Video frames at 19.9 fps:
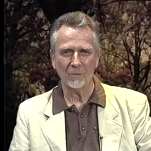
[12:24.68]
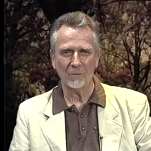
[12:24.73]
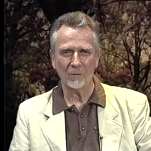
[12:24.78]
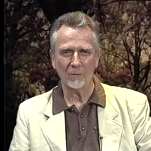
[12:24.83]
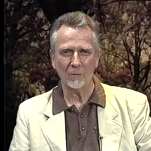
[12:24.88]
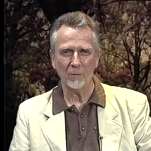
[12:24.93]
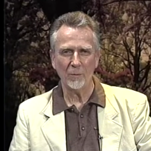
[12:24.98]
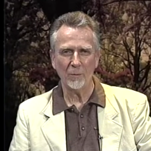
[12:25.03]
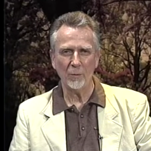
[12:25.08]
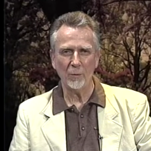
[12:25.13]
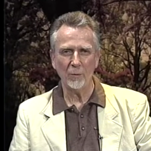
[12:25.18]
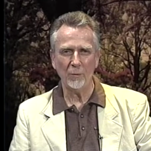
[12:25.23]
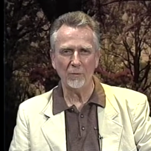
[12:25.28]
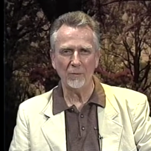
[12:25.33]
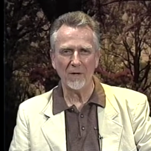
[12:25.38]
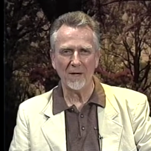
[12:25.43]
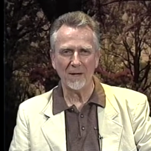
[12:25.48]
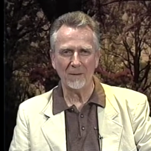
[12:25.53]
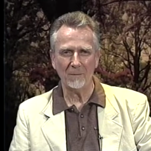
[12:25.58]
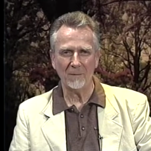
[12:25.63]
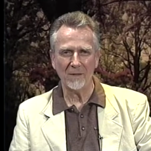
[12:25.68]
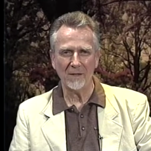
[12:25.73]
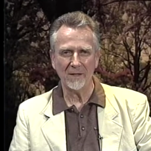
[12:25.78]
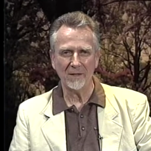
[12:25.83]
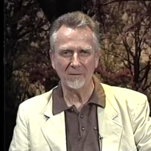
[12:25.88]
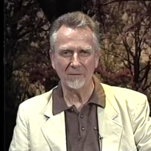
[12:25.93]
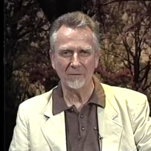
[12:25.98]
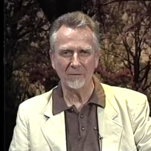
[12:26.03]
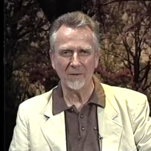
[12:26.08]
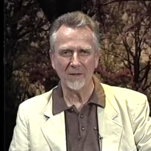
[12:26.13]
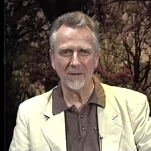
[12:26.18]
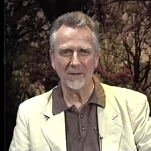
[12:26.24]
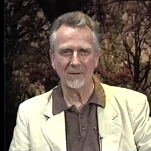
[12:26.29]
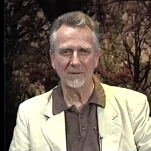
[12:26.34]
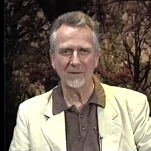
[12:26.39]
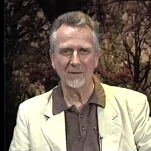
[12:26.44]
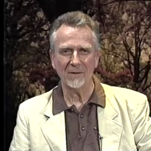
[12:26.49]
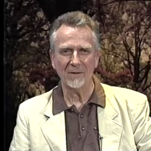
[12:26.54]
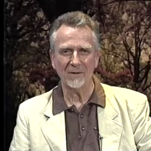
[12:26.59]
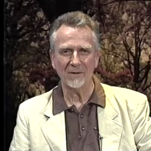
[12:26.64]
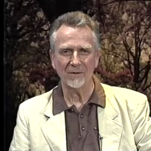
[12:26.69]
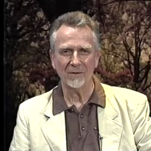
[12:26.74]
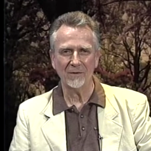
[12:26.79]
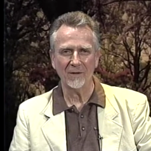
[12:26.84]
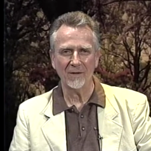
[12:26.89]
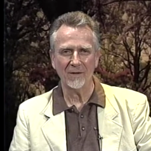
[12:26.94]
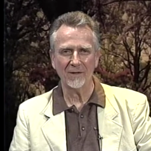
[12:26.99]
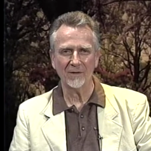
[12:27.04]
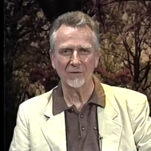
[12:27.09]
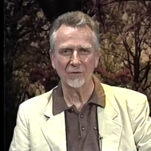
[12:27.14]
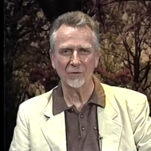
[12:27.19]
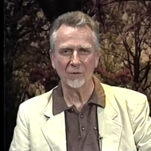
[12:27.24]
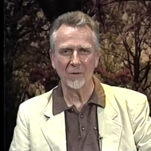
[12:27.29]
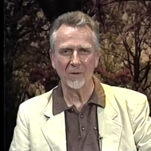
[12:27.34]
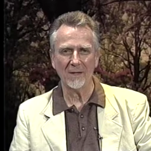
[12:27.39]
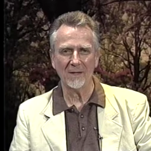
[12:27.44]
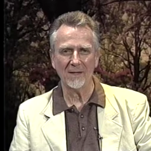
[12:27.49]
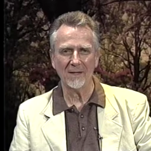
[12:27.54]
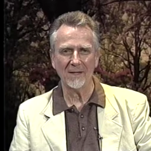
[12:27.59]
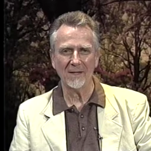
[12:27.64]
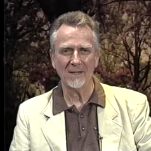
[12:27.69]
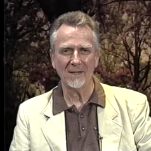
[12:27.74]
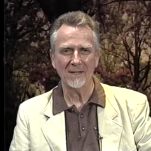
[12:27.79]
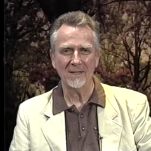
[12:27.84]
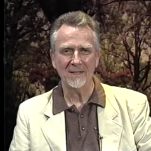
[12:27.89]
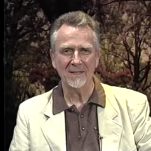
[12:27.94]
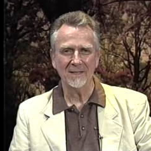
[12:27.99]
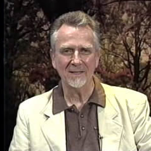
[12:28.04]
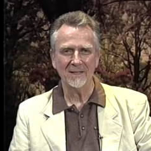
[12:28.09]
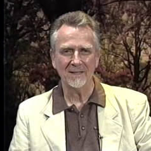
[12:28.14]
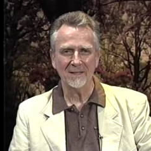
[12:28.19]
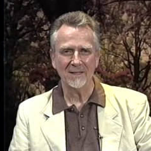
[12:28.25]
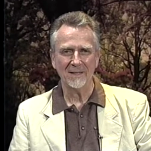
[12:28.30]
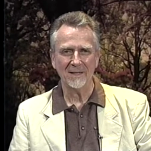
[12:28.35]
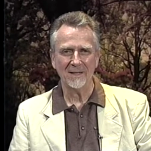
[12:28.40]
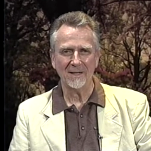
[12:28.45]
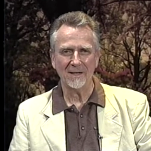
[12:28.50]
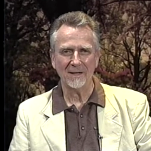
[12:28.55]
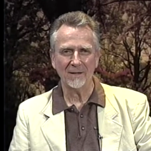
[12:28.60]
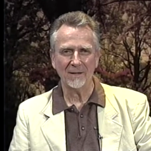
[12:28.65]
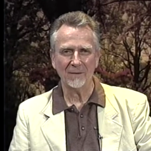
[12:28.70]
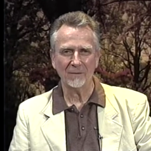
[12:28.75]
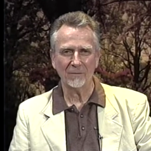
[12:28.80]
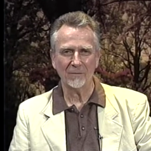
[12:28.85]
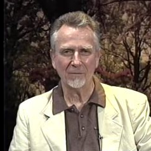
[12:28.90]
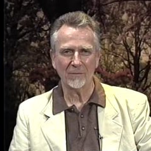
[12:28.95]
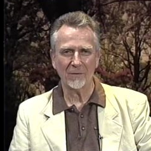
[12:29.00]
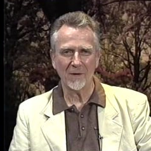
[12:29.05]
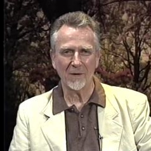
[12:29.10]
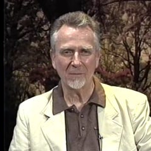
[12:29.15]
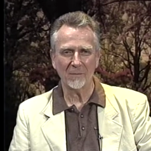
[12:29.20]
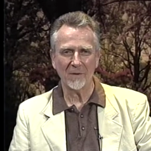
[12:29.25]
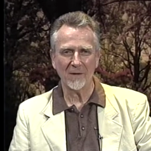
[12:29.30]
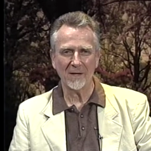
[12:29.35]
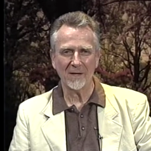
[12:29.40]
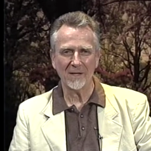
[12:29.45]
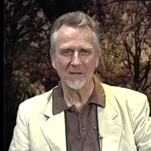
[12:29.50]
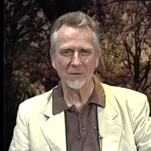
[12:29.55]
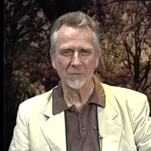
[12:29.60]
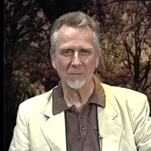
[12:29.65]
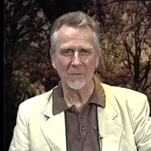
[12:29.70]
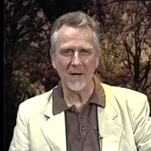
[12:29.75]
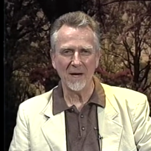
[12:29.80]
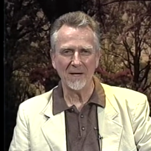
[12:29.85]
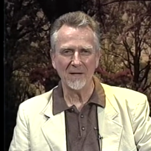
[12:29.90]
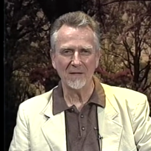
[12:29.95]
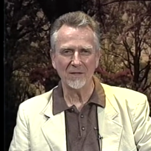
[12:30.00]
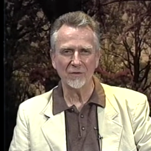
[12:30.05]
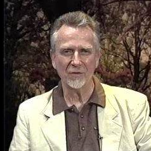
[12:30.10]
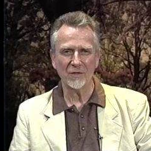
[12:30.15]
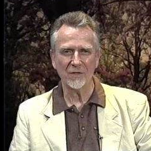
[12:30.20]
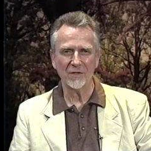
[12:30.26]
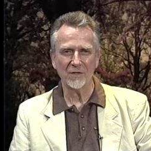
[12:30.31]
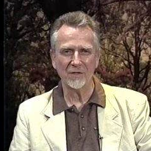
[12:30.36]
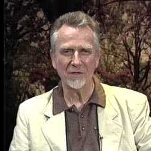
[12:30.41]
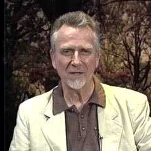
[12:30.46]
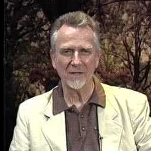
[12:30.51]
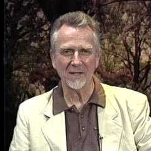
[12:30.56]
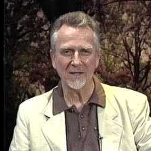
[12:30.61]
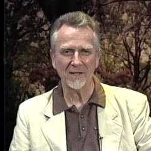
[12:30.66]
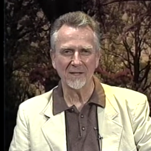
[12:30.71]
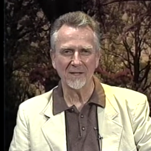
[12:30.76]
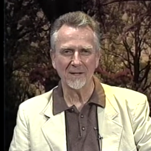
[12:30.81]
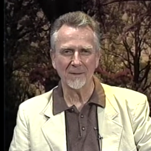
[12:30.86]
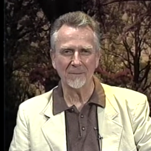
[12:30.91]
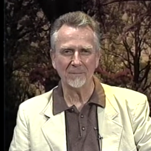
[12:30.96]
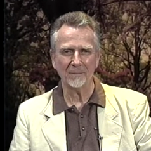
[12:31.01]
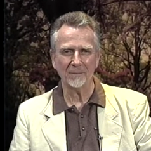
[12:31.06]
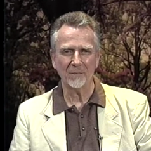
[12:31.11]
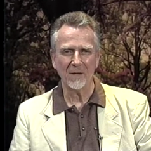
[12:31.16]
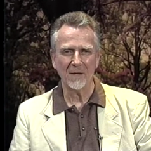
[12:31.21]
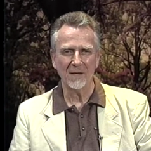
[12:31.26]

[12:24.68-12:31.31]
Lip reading: removed, I believe, shortly from his bandages, and